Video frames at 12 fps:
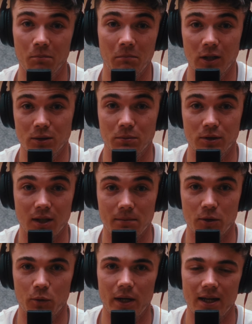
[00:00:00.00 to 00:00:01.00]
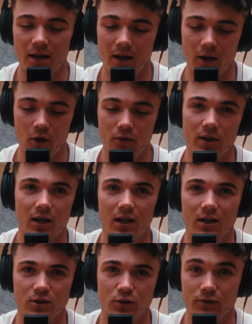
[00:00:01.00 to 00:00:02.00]
multiple times a week over the
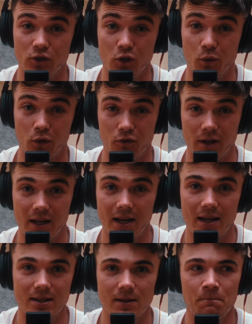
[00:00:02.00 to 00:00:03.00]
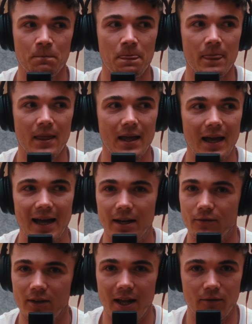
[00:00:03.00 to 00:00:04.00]
last sort of two or three years. And I've
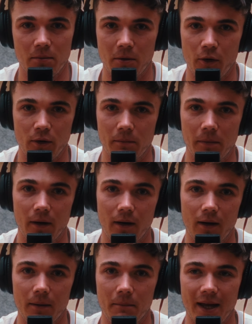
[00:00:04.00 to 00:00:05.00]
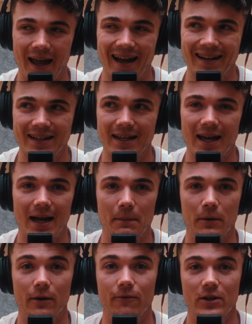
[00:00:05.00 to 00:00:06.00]
never broken par. My handicap
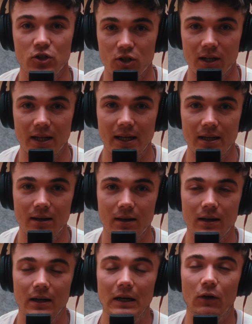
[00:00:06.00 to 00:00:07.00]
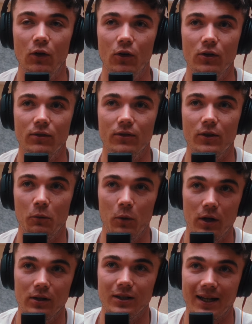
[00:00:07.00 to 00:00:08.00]
officially on the
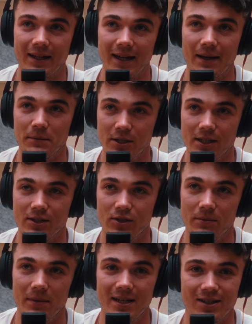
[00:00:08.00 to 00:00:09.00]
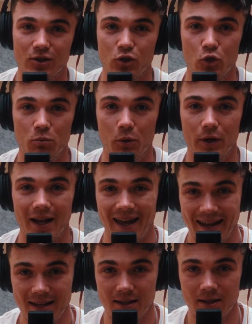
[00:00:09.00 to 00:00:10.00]
World Handicap System is a
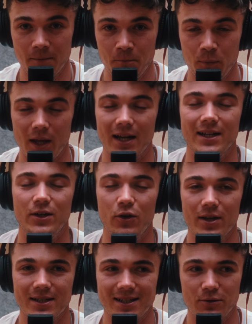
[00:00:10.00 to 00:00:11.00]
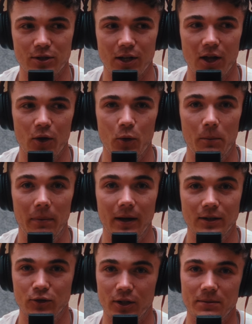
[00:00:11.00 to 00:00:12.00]
2.8. And I know that sounds low,
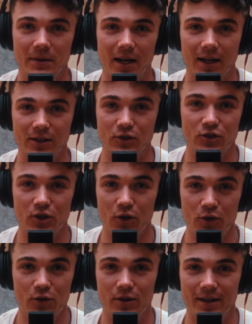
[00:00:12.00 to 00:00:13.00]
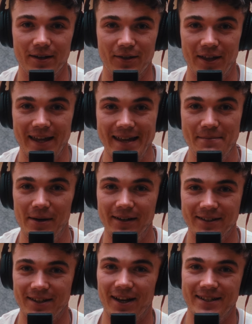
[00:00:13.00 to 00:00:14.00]
but trust me, I can show you the, the
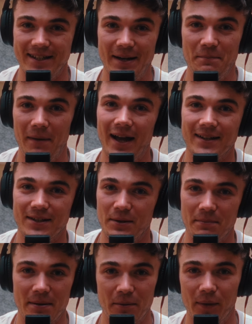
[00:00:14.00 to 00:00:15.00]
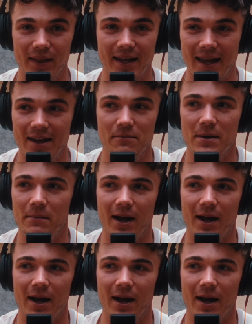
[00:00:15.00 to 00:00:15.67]
emails that I sent back to the people when they gave me my